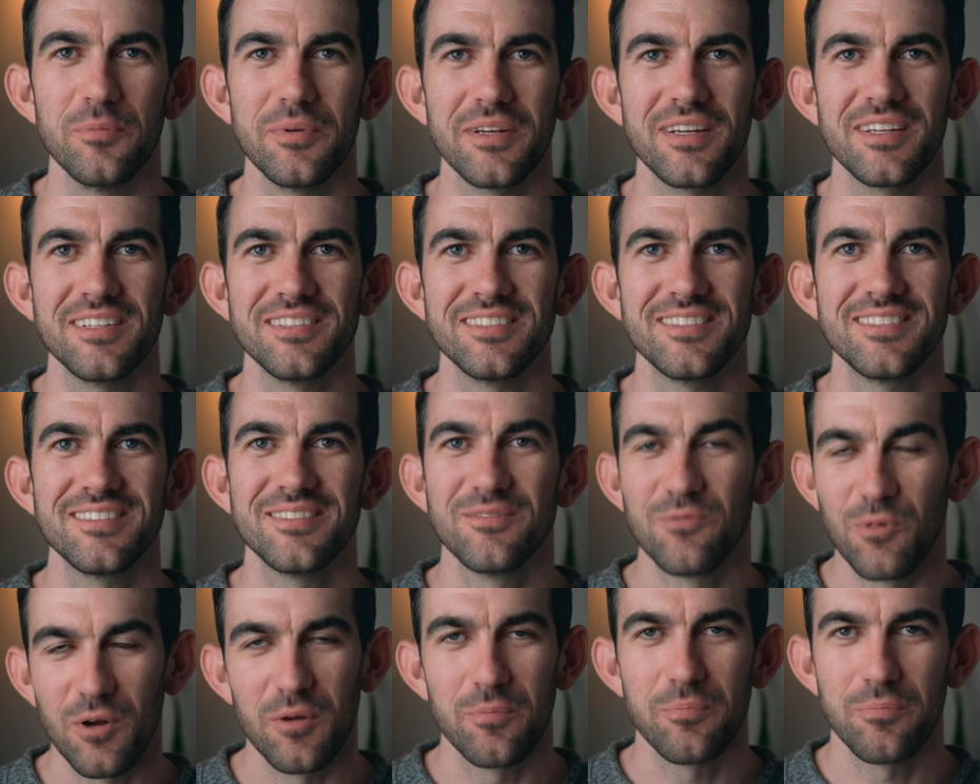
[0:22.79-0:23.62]
because,
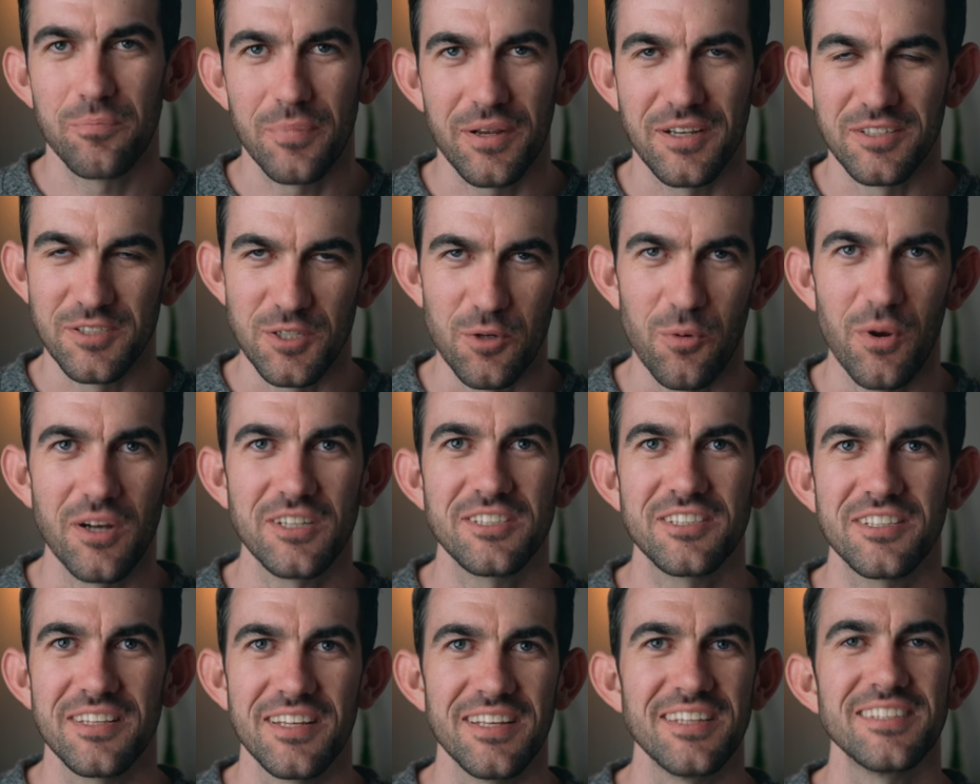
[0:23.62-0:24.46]
well, because you
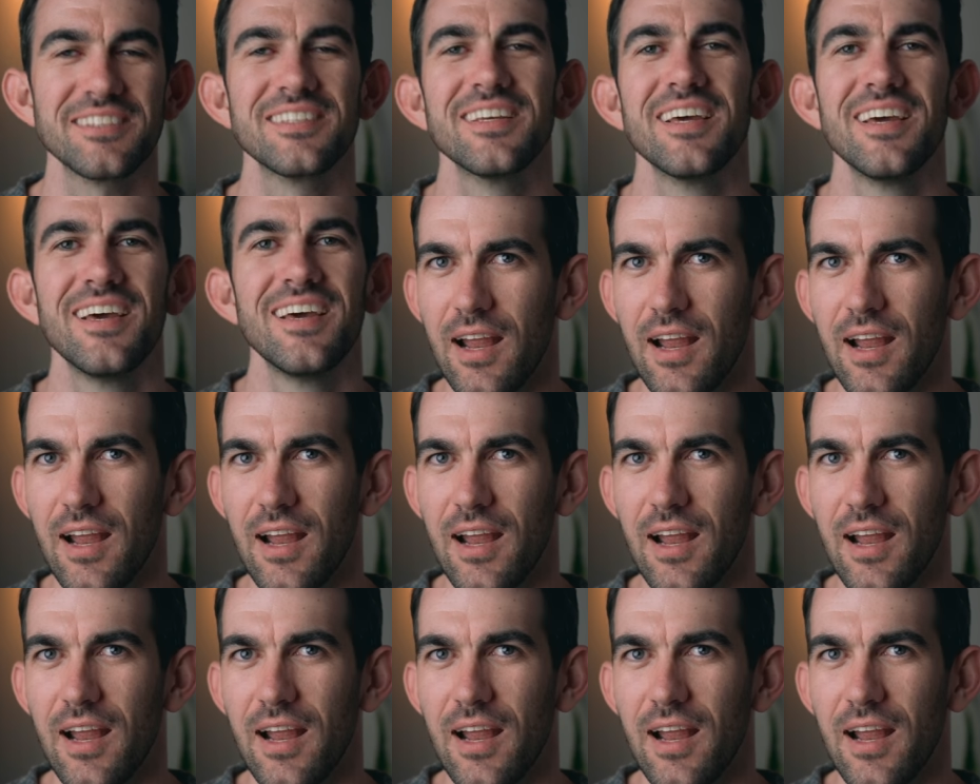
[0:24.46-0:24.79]
watched this.